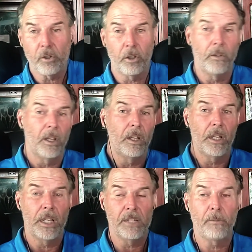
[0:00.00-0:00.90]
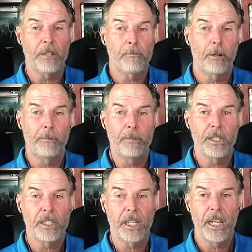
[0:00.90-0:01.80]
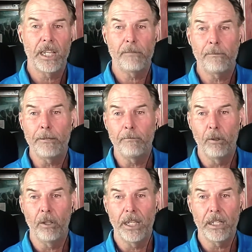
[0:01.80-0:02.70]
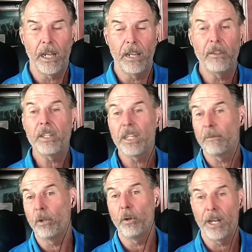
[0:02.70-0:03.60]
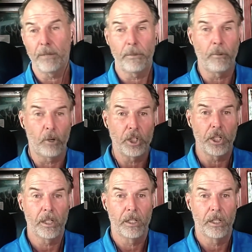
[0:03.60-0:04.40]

serve as much purpose as people like. I think they get blown out of proportion